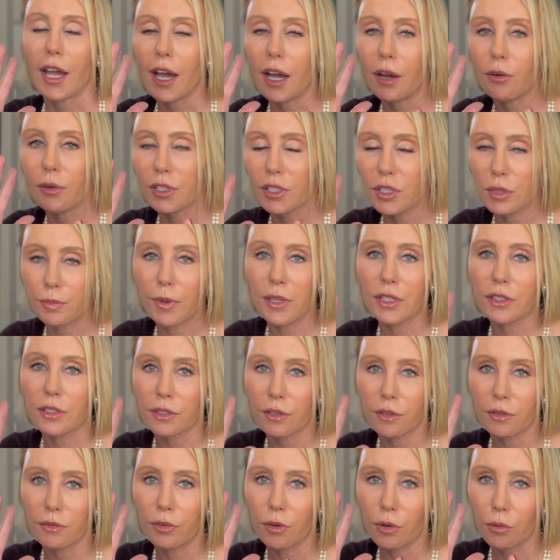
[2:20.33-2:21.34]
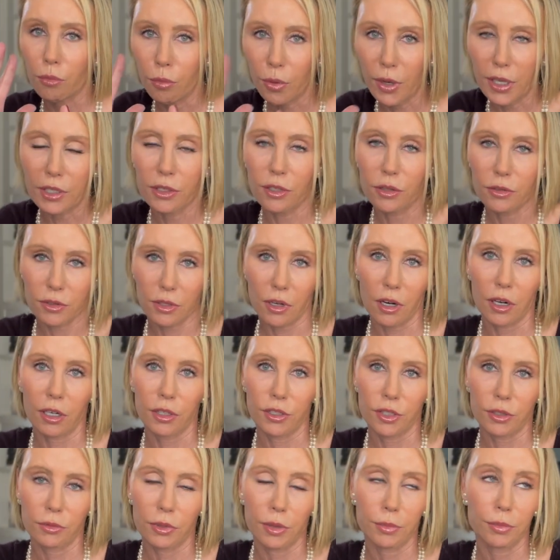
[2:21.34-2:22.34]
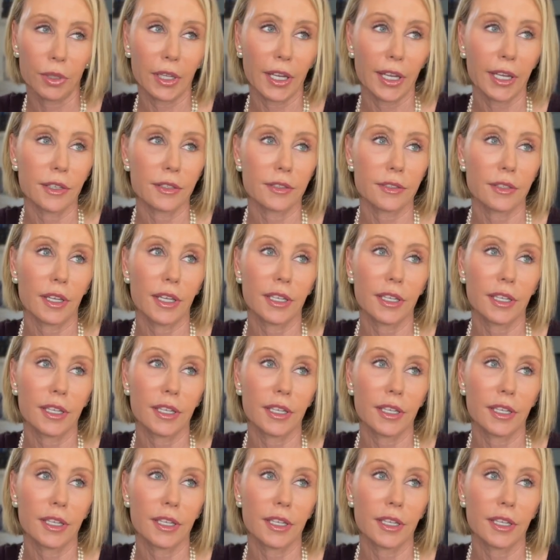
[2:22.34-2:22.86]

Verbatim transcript: how expensive windows are to replace?